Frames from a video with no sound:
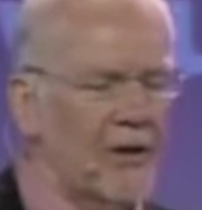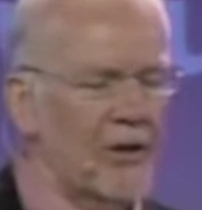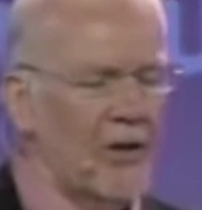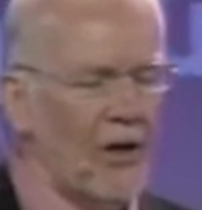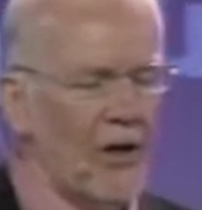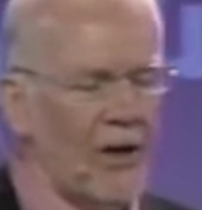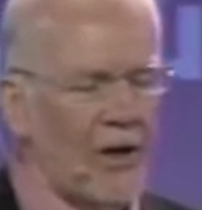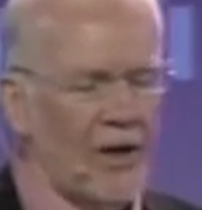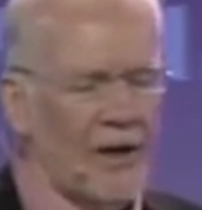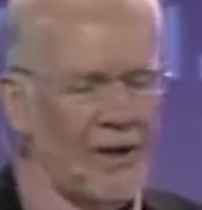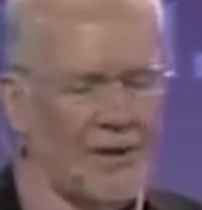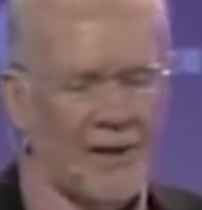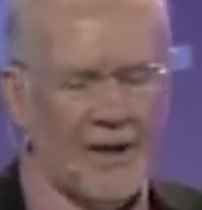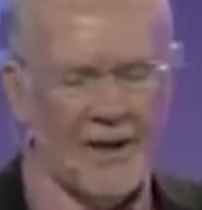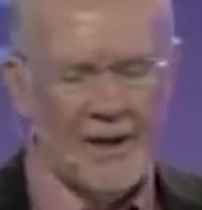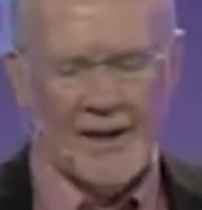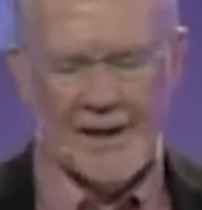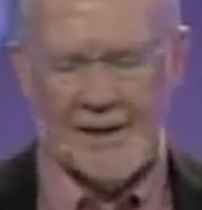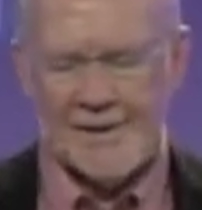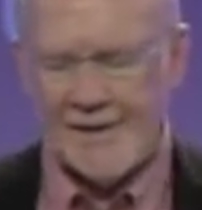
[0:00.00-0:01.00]
God
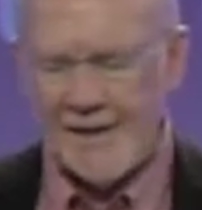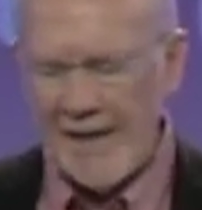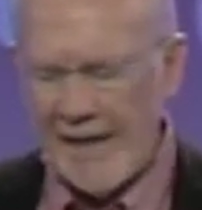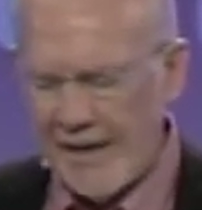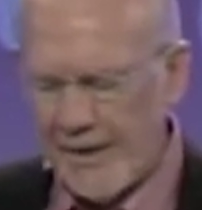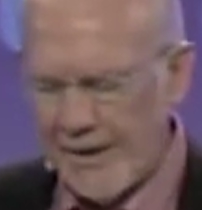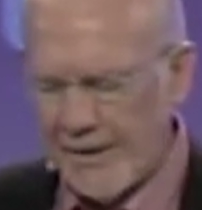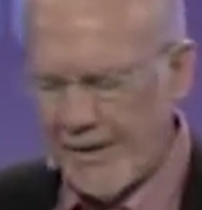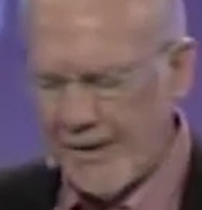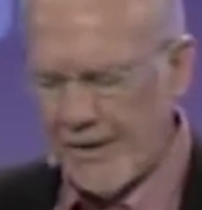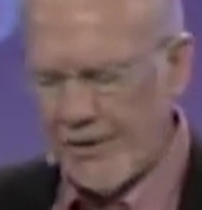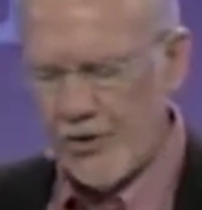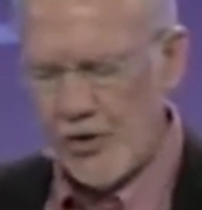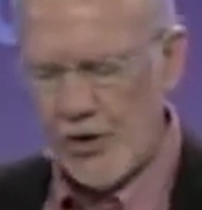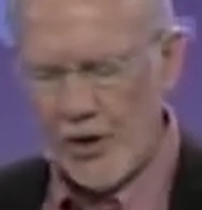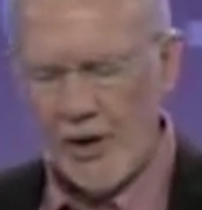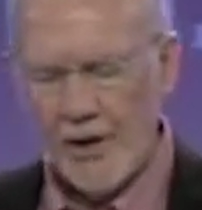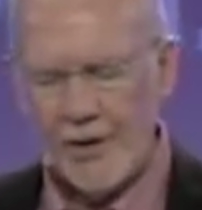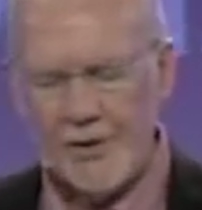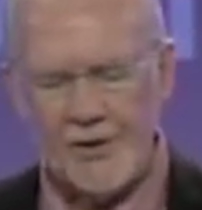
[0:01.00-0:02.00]
is taking this
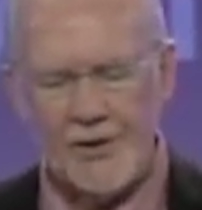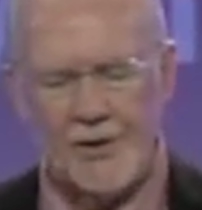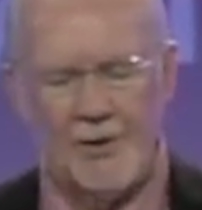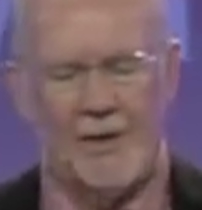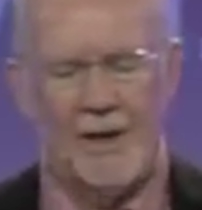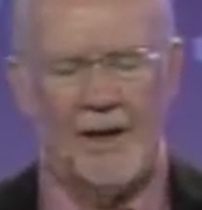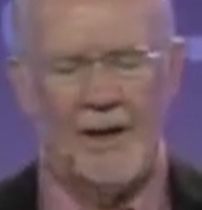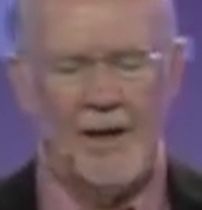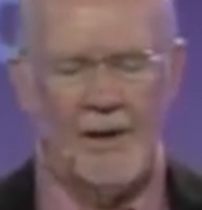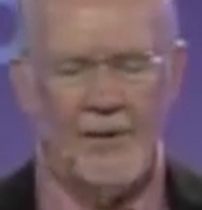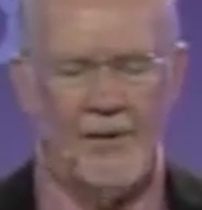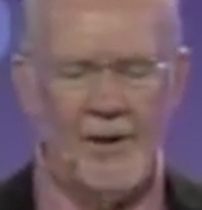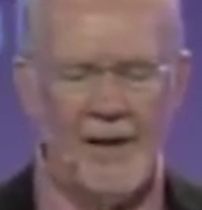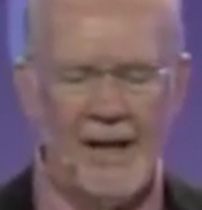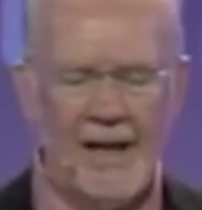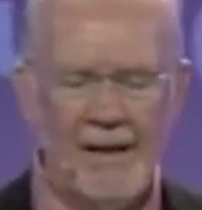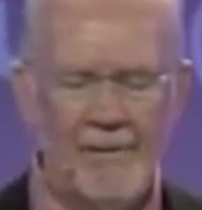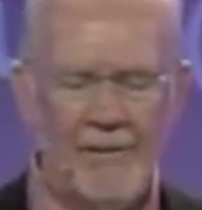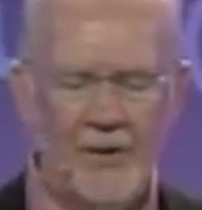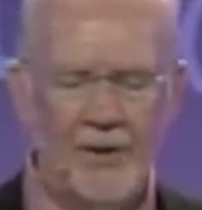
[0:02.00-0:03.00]
church to another
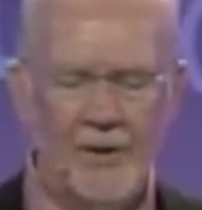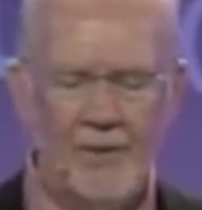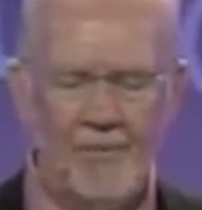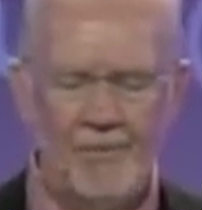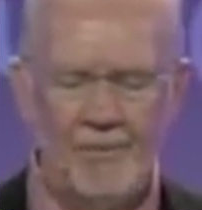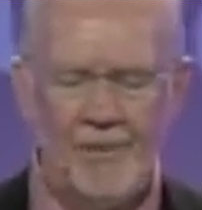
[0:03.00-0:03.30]
level.